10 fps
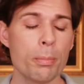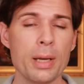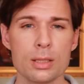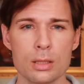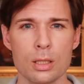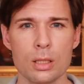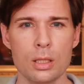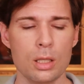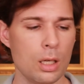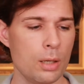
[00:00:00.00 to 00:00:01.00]

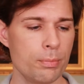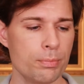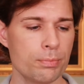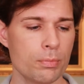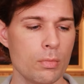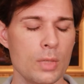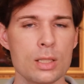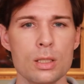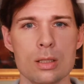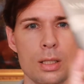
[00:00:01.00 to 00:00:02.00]
basically,
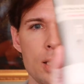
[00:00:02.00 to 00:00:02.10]
this is an